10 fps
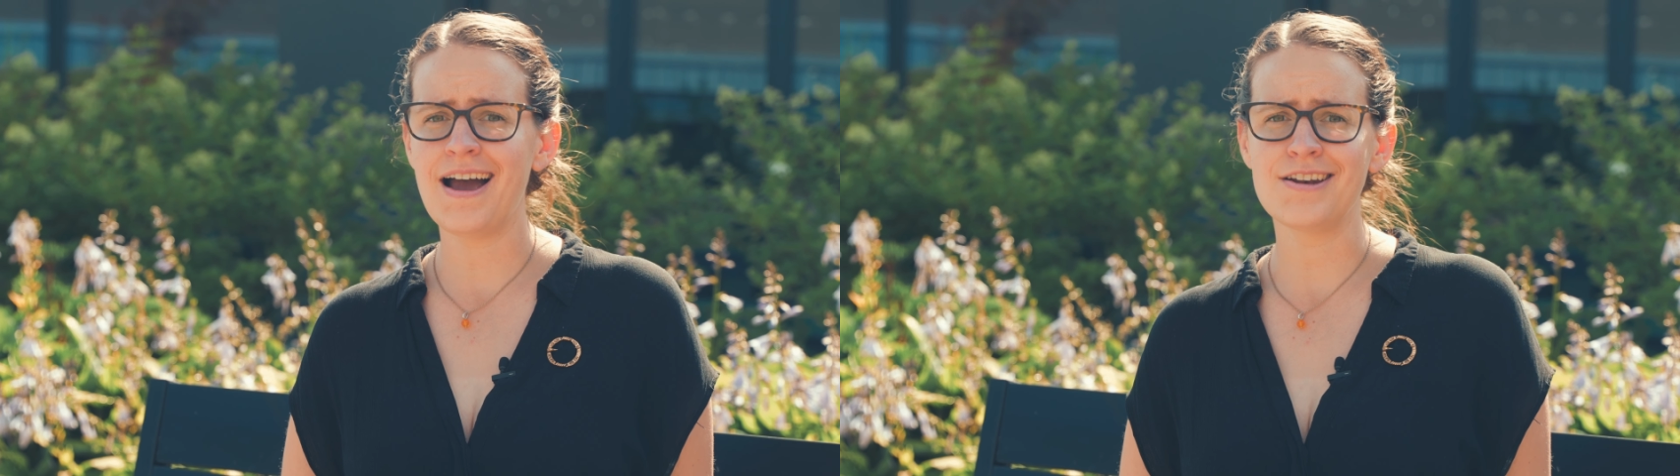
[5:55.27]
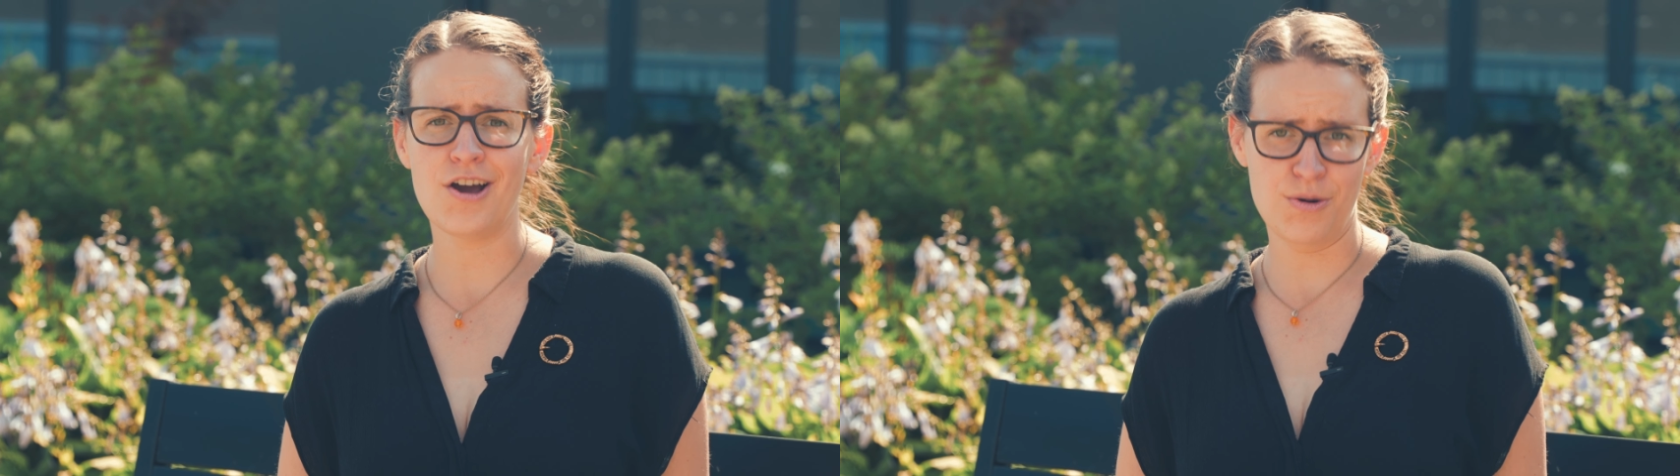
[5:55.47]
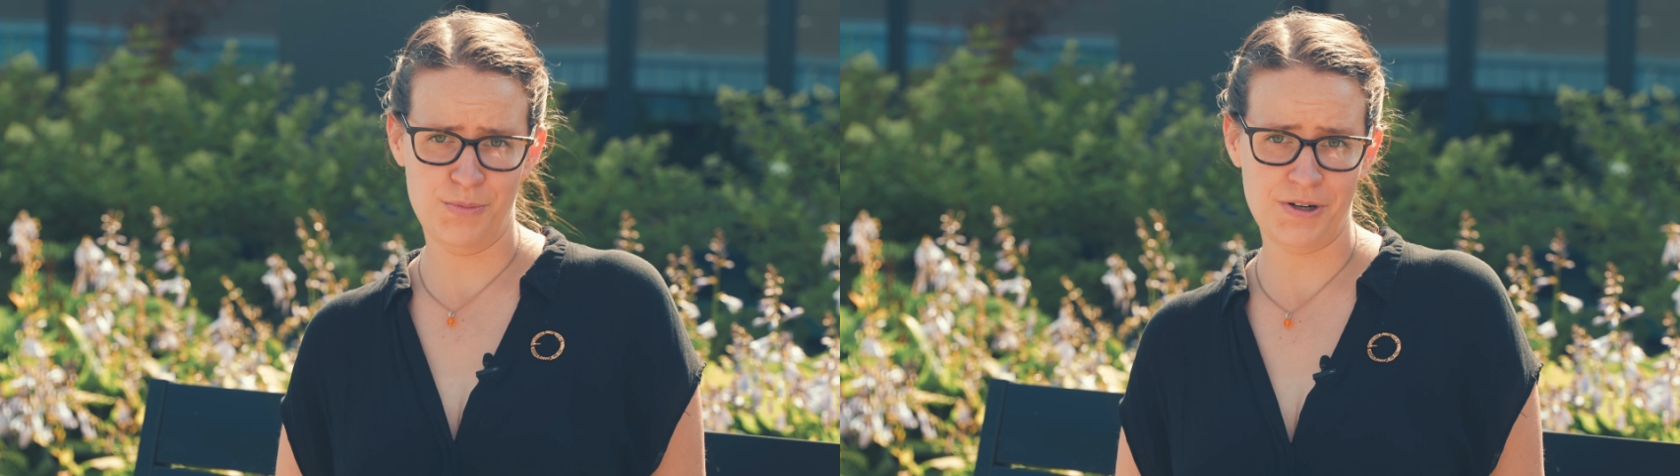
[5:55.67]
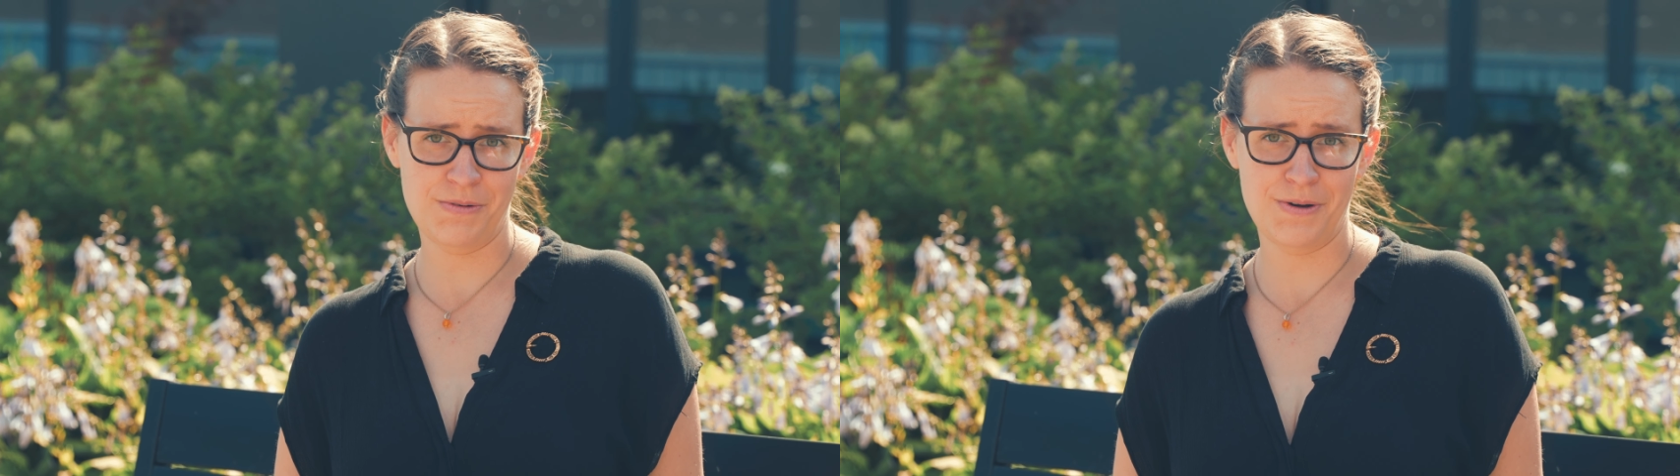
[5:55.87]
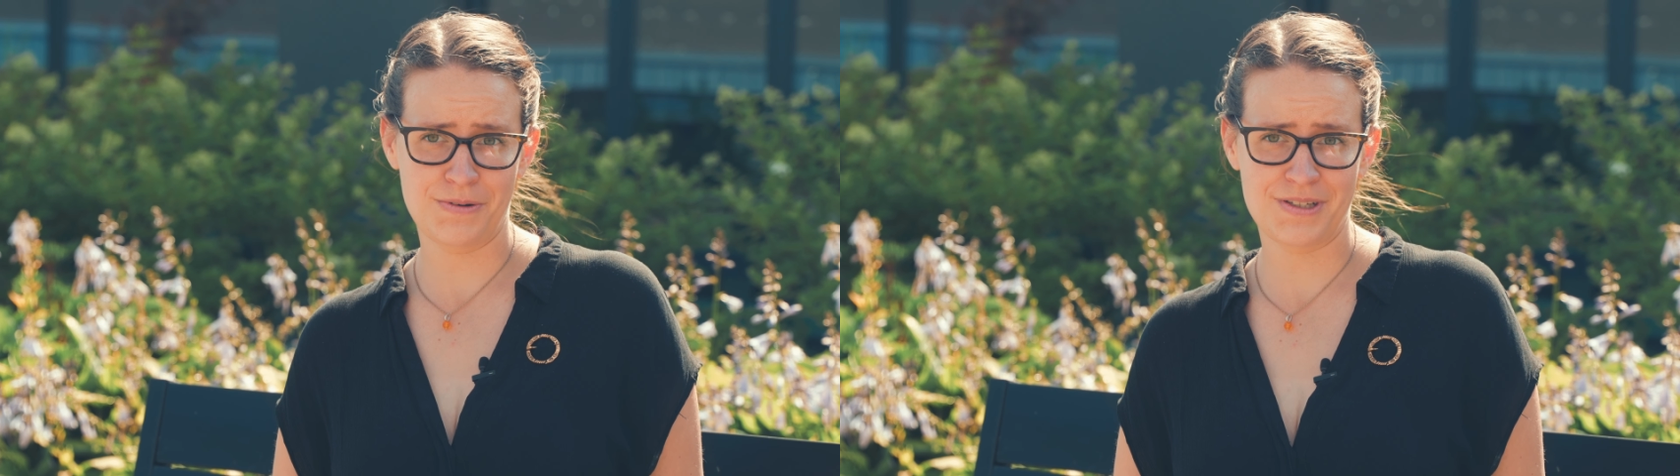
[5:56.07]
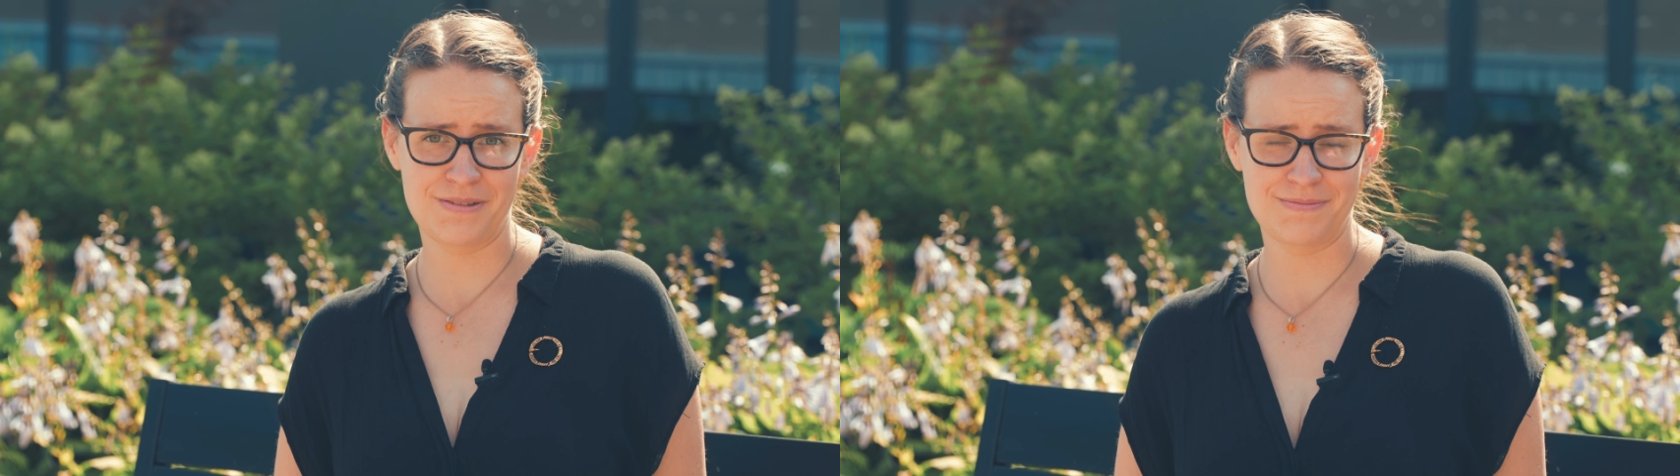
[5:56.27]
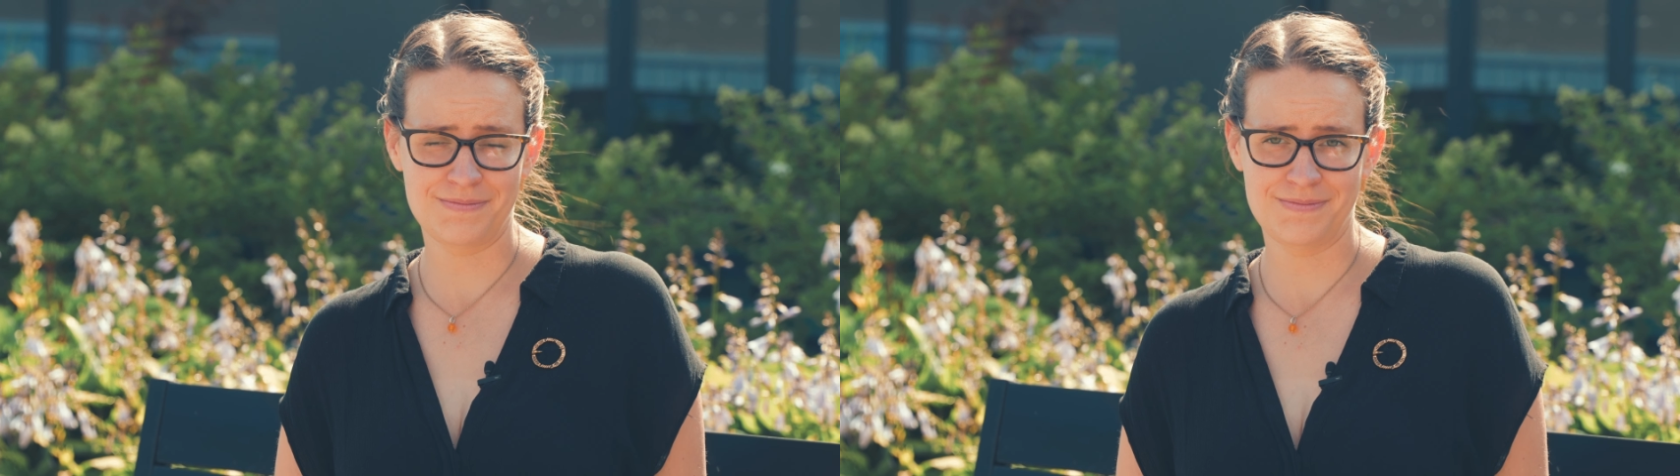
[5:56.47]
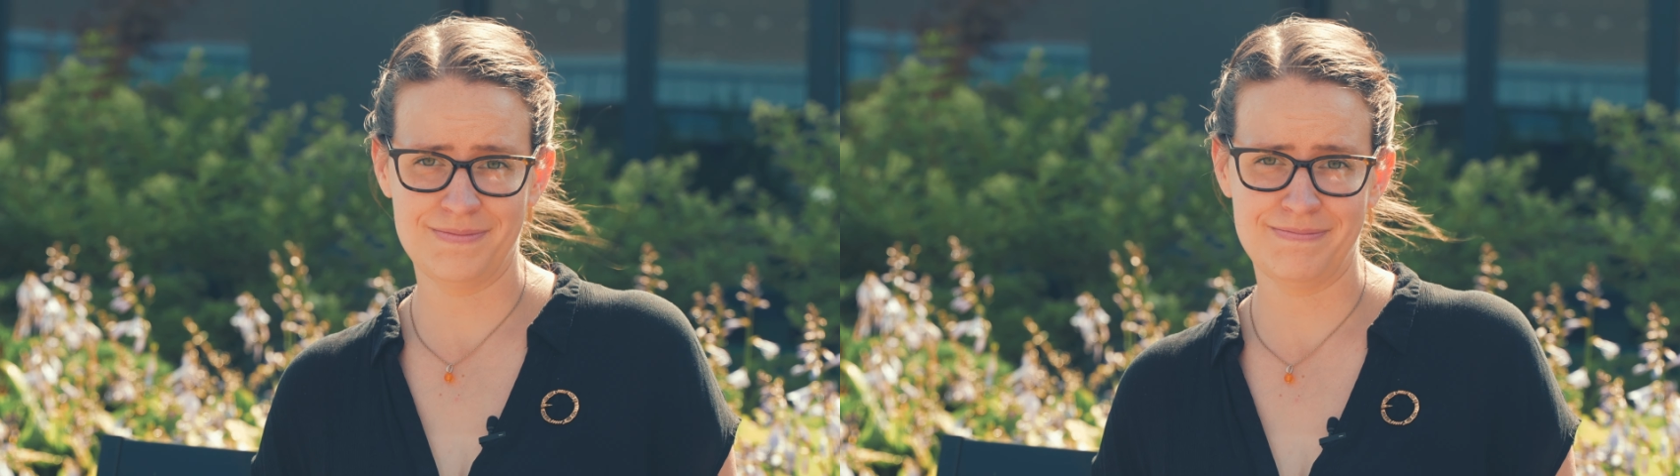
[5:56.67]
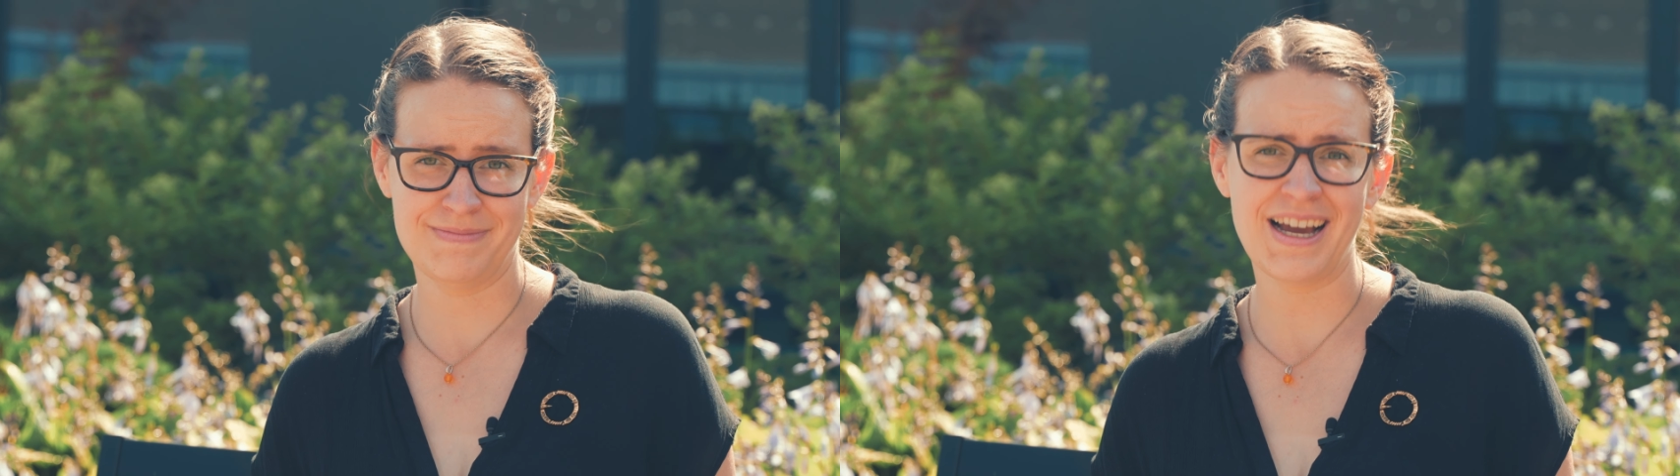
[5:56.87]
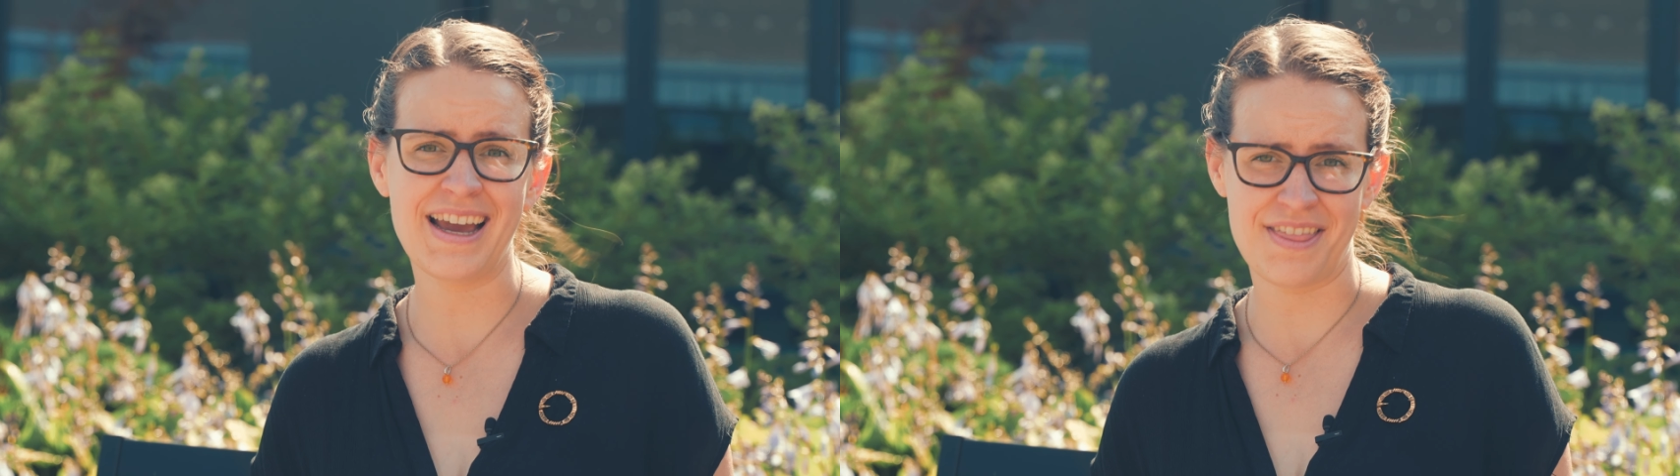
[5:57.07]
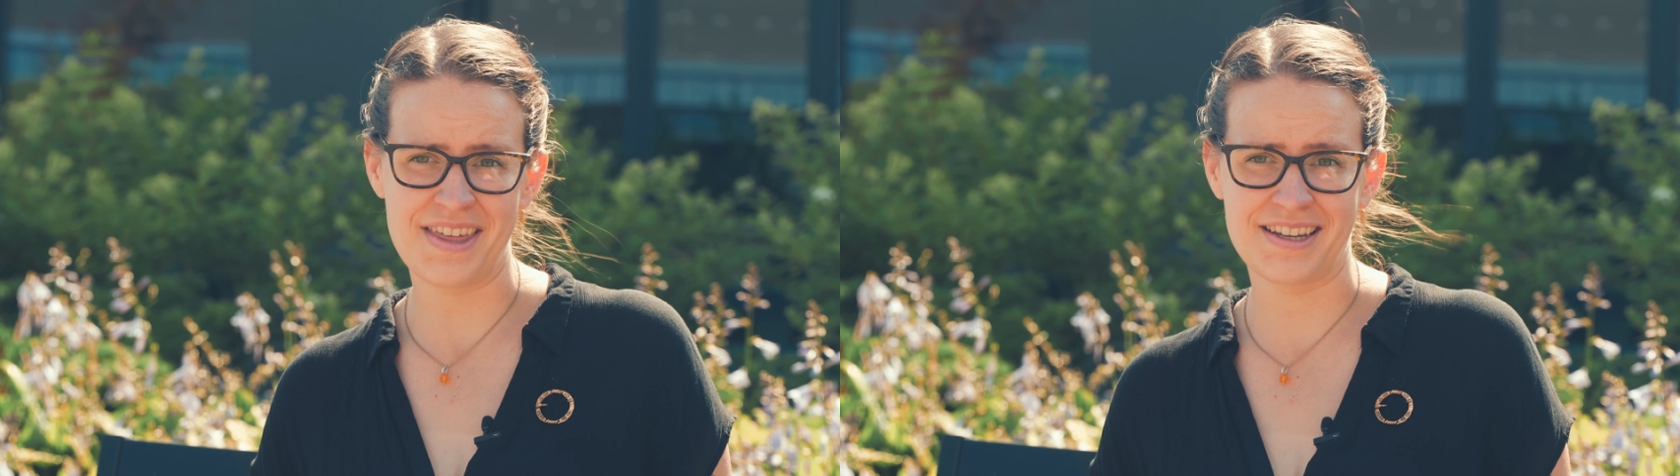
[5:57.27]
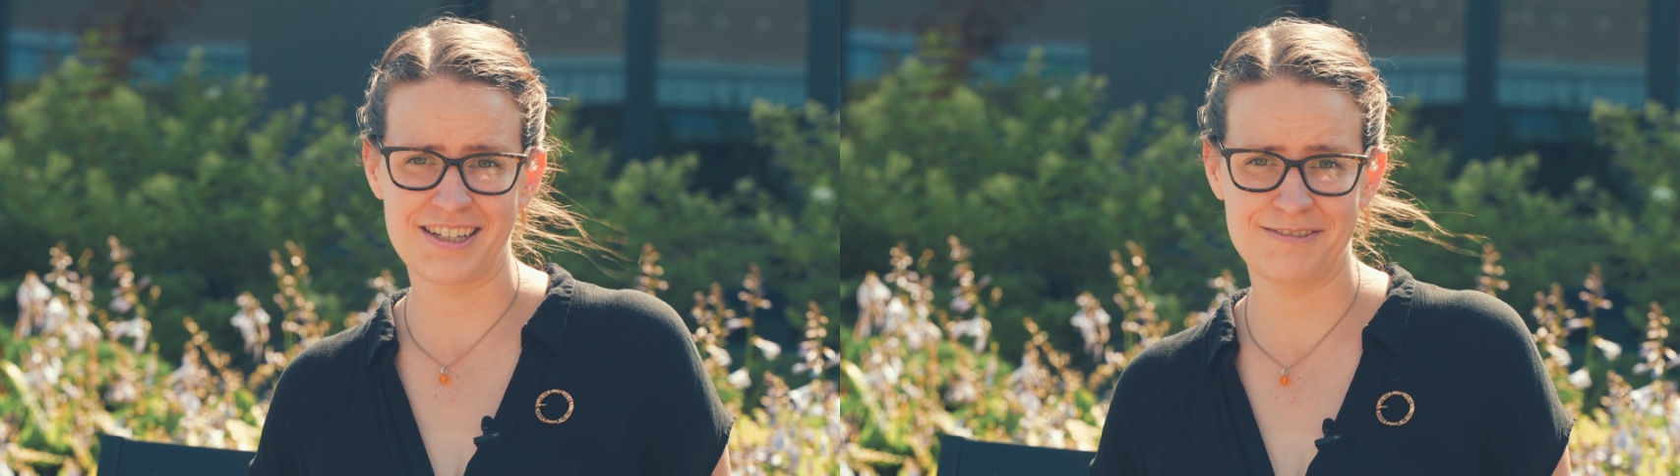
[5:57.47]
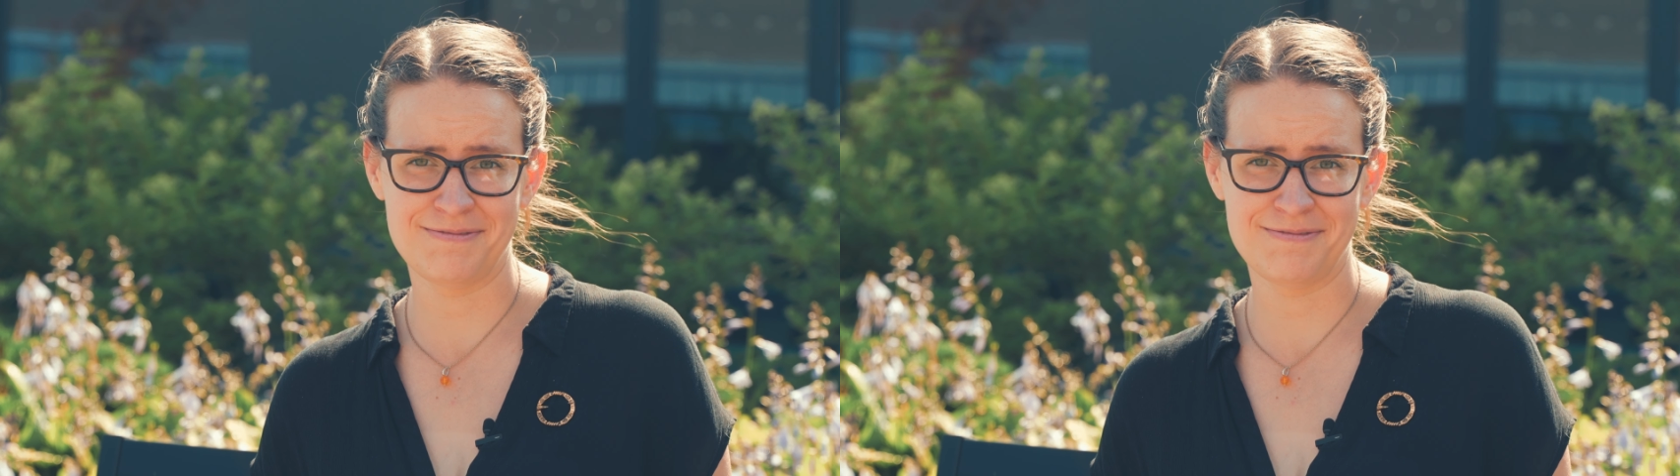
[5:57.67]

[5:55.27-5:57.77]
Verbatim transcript: an Oprah quote, I think.